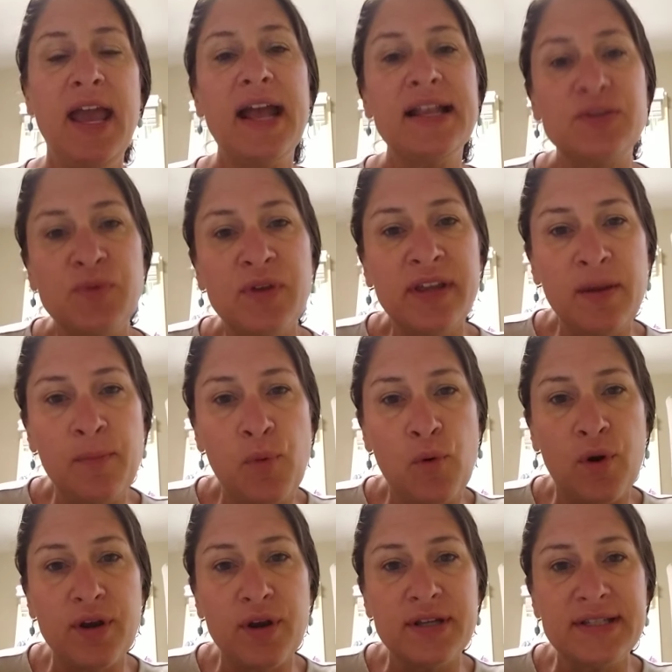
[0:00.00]
It's really
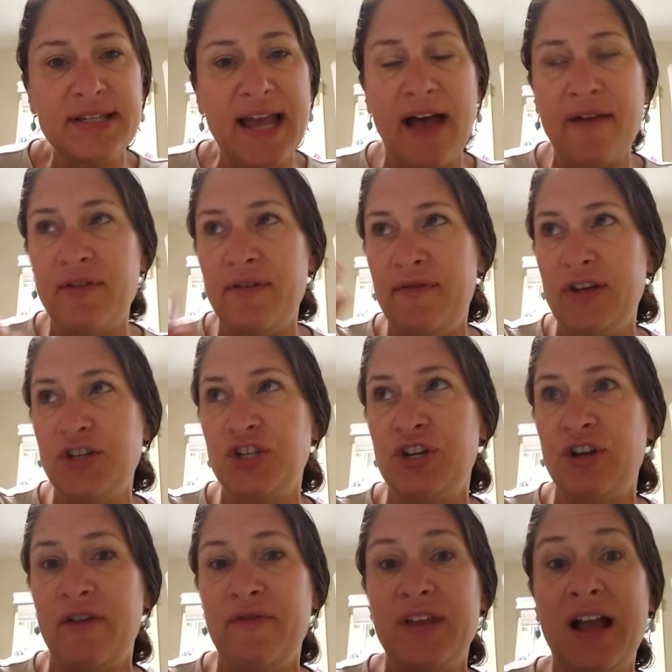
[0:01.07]
important to have a vision
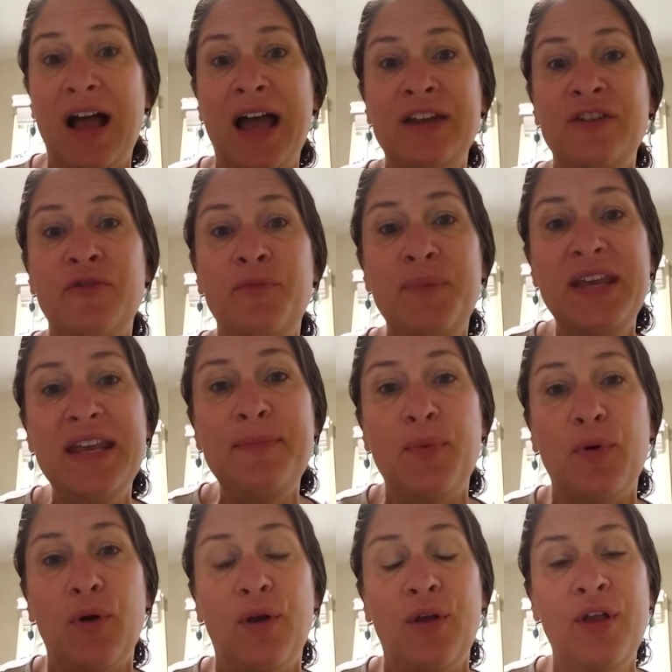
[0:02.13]
of the kind of
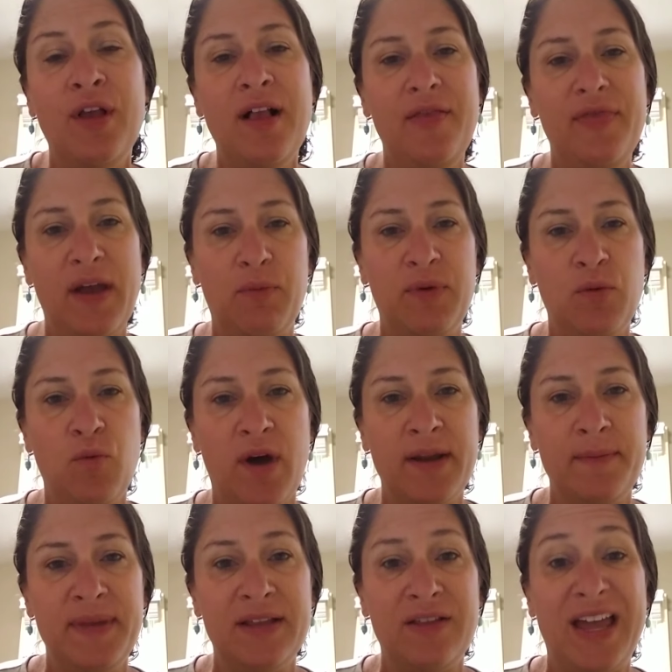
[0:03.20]
people that we want to
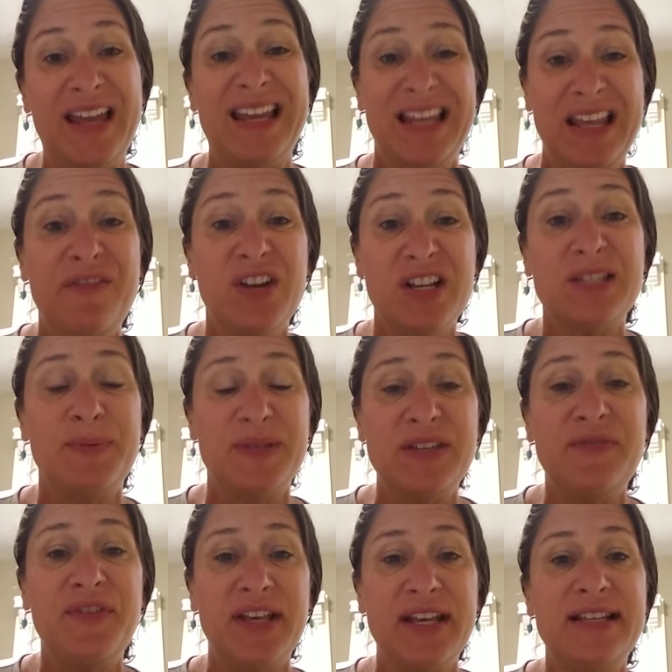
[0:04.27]
be like, and even a
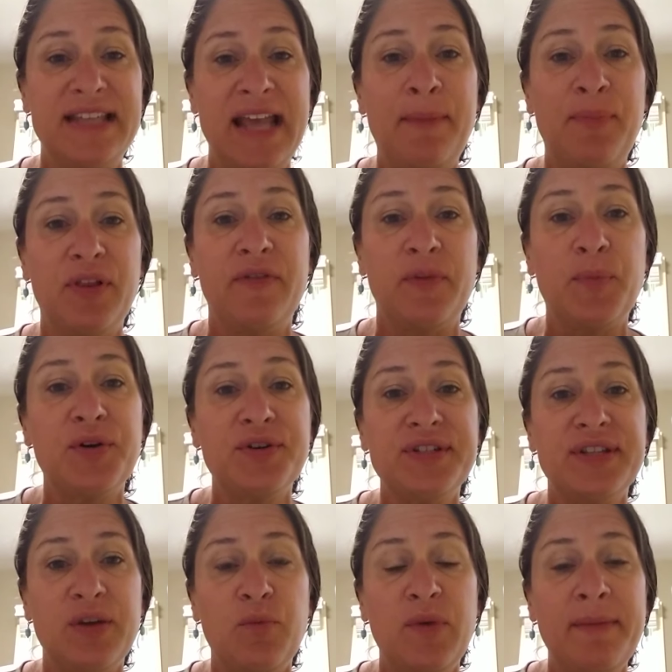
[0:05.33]
specific example of a person
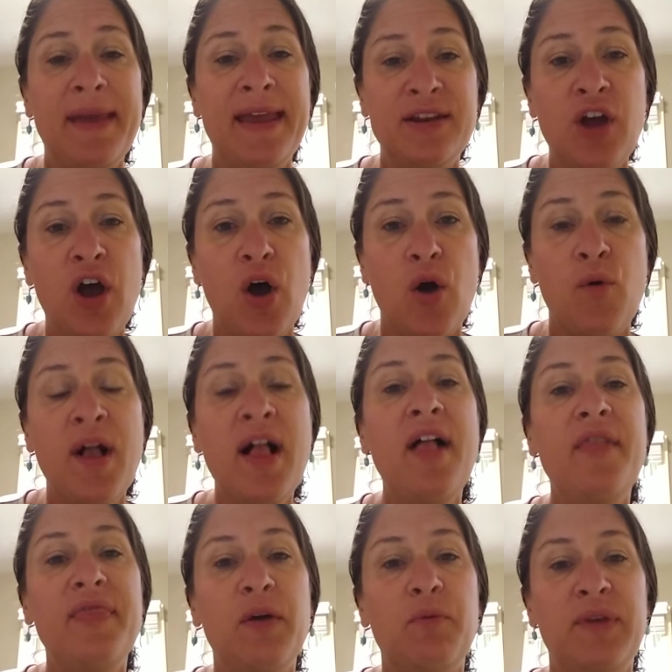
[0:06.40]
that we may know
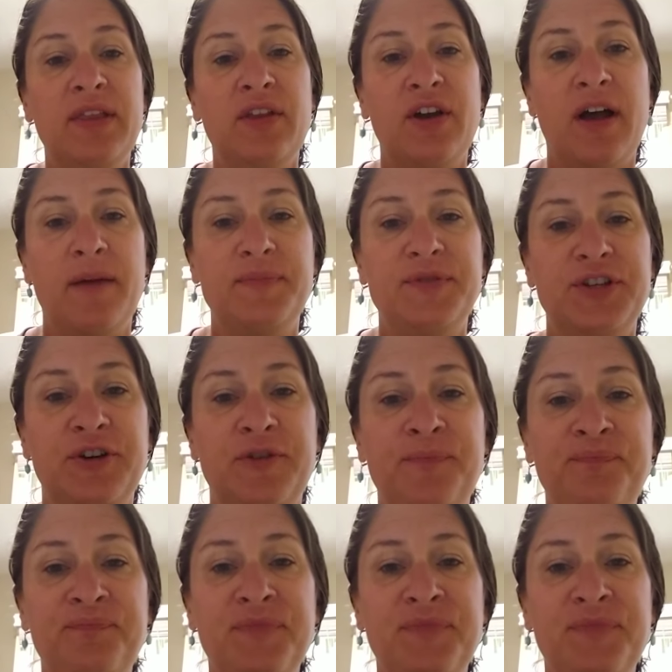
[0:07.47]
that we look up to.